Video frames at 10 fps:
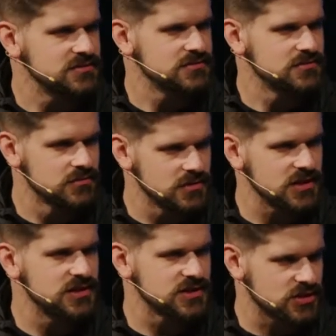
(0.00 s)
really
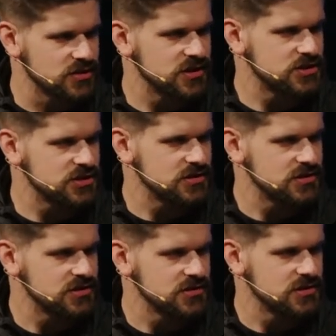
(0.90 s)
discouraged.
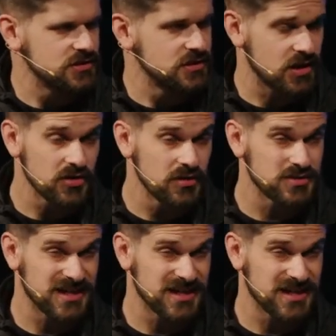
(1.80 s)
Not only was